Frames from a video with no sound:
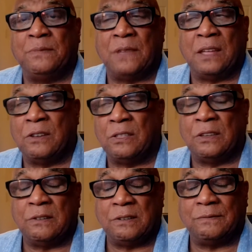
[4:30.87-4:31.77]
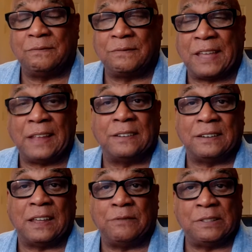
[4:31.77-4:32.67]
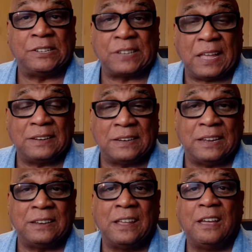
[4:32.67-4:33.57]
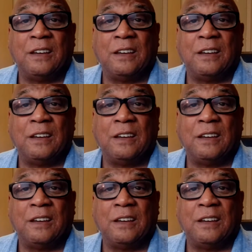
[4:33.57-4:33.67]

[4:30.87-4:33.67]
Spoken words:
another release candidate